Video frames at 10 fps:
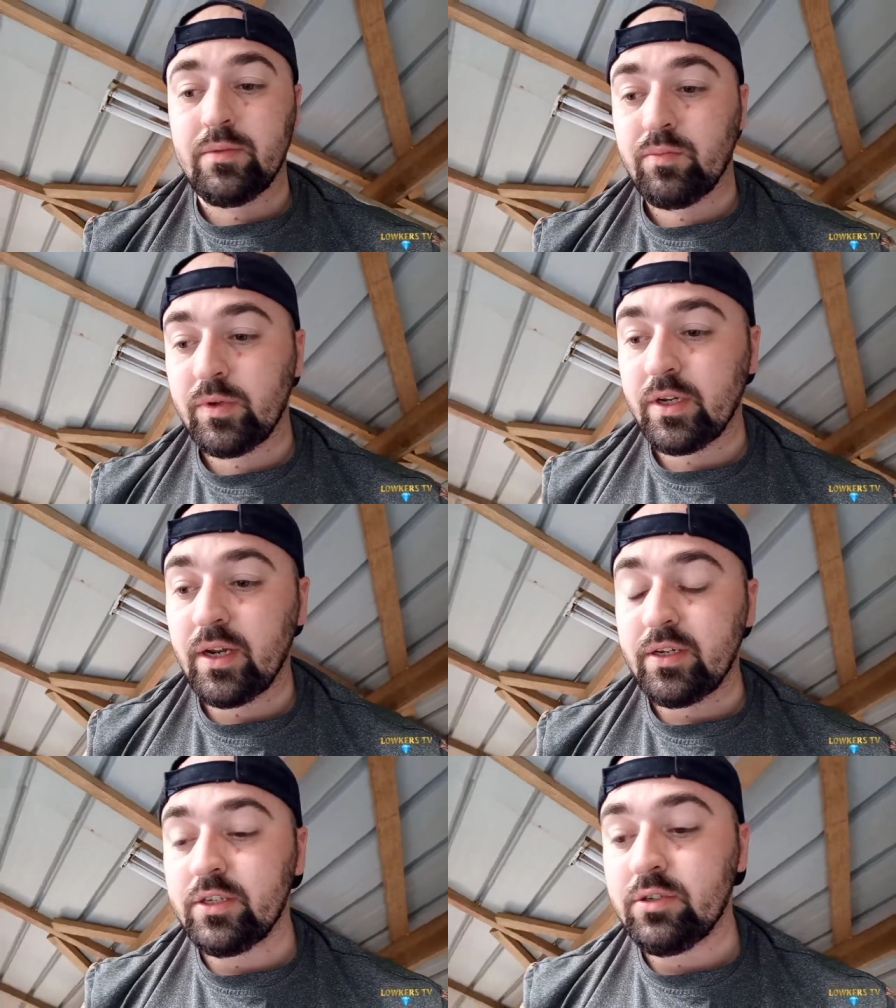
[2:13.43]
we're gonna
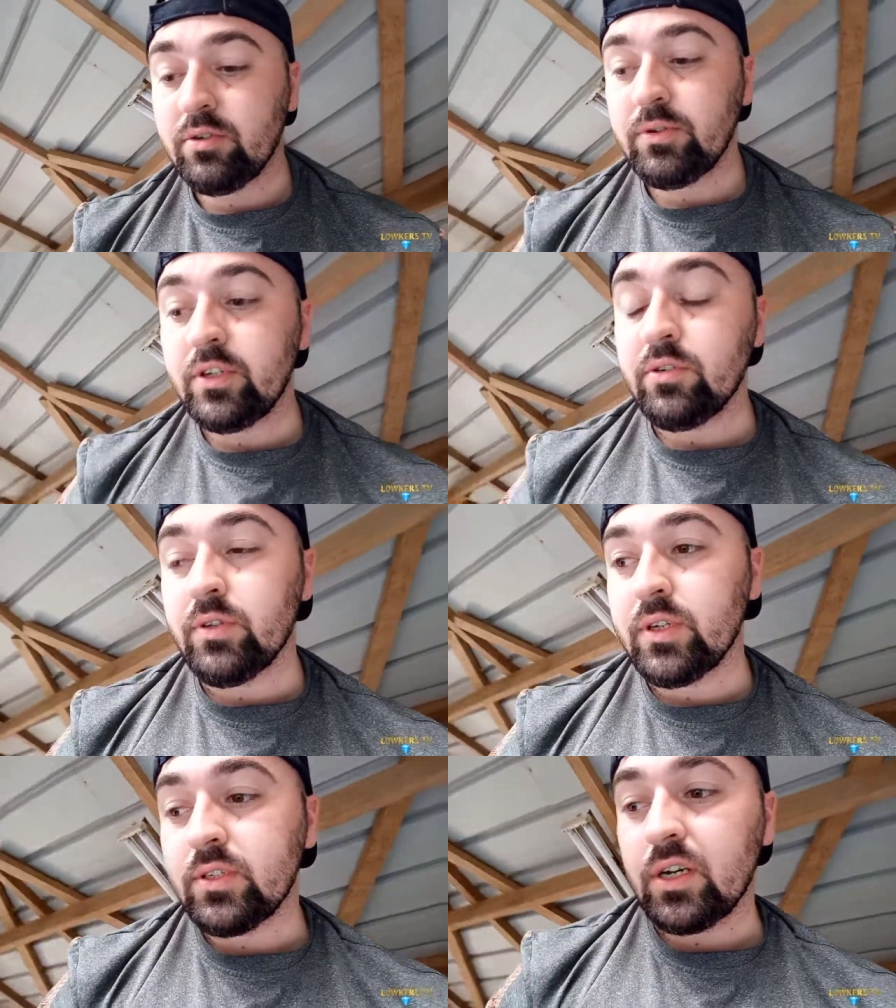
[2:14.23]
need to redo the
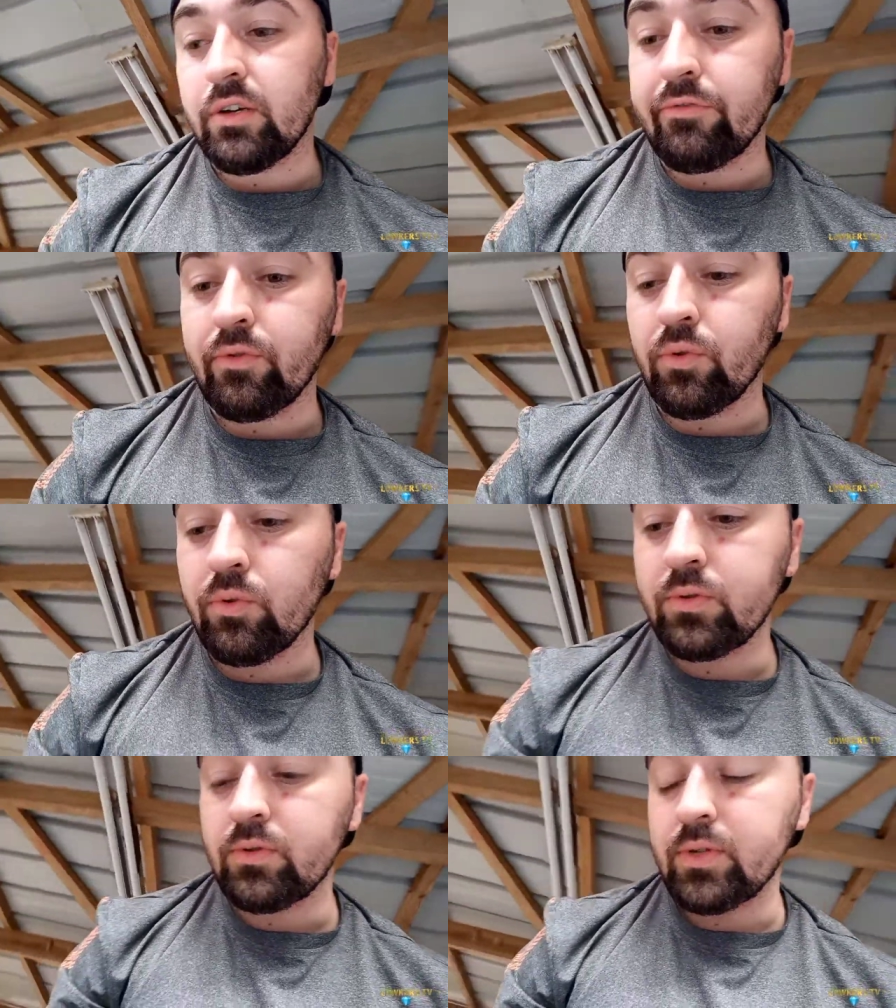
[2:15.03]
entire floor,
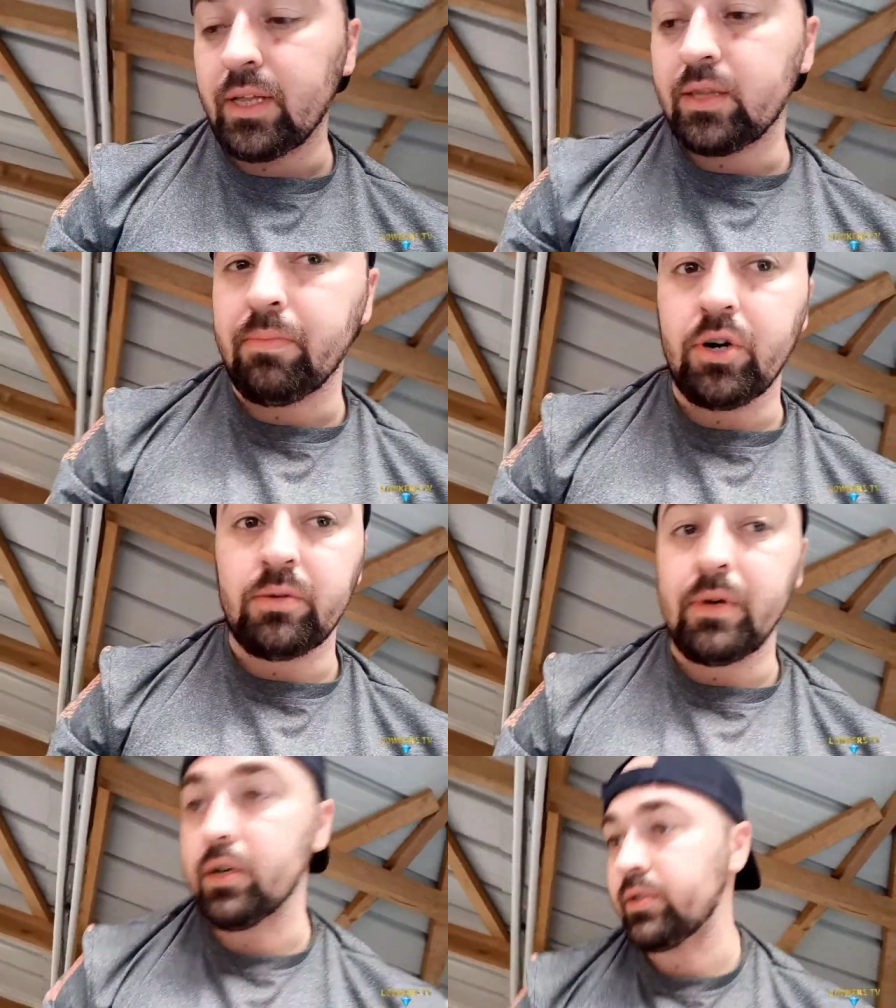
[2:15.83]
cut the bottom
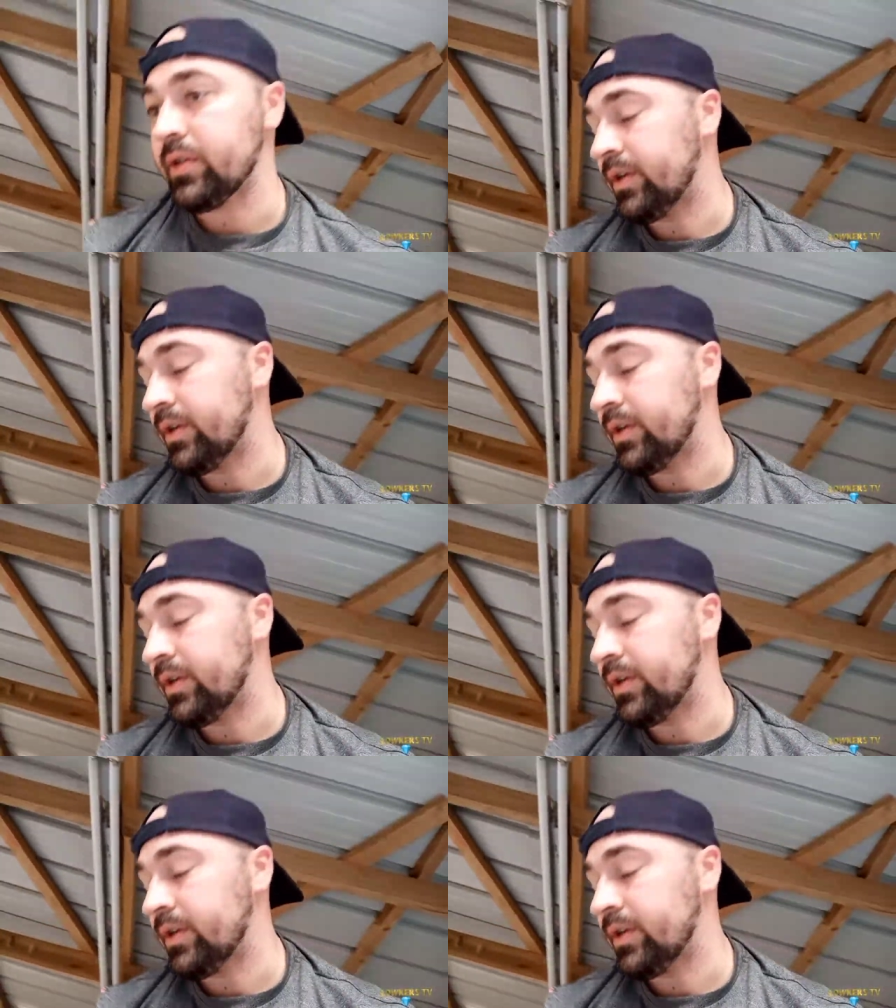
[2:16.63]
out.